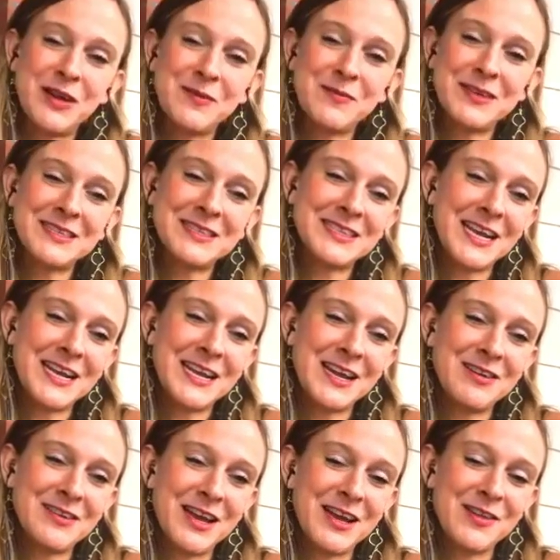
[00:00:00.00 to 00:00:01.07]
going to sign
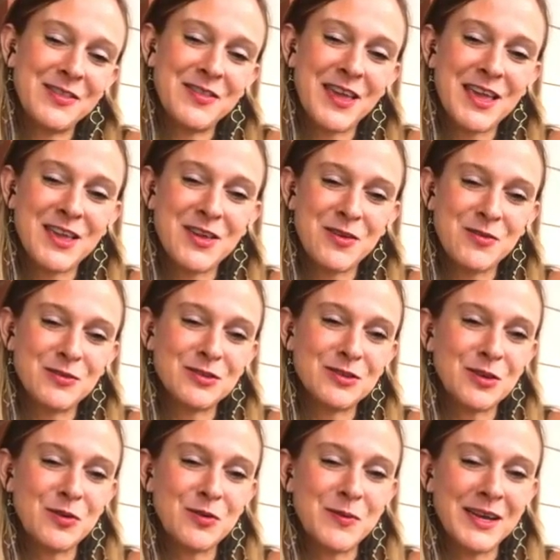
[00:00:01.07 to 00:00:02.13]
out now. Thank you
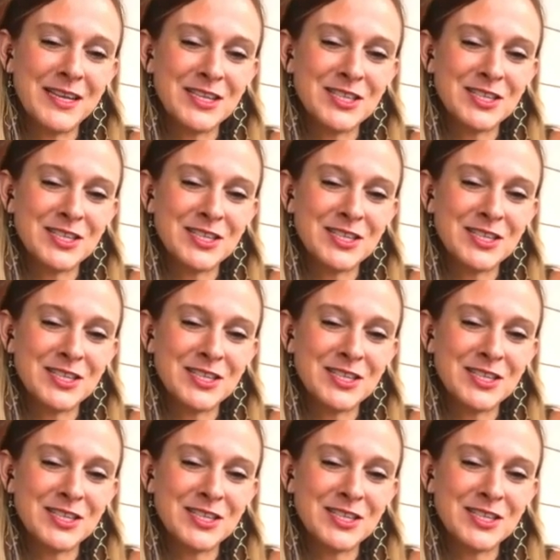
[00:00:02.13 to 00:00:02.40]
so much. I